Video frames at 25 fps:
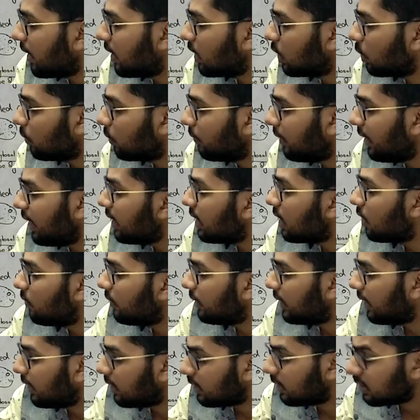pyruvate, now
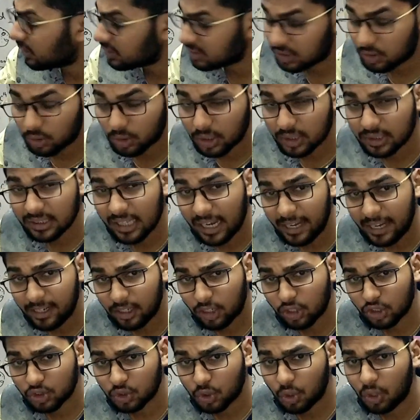it enters into the
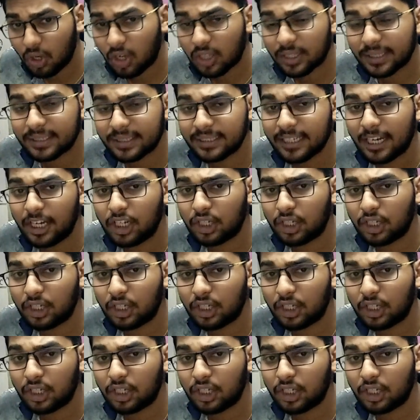cytosol or the